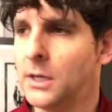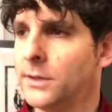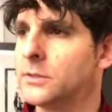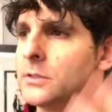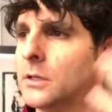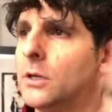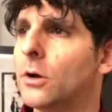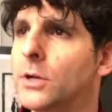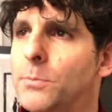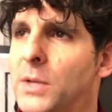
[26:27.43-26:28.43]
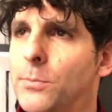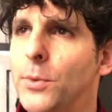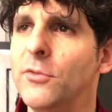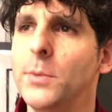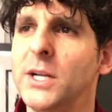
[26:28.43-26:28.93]
the security people,
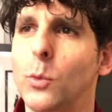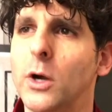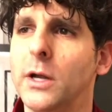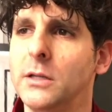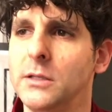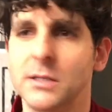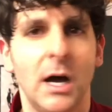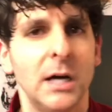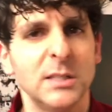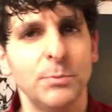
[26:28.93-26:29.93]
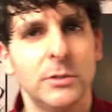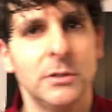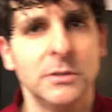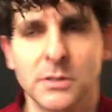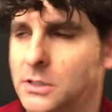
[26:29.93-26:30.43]
everybody working in these
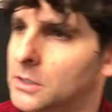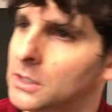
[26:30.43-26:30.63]
hospitals,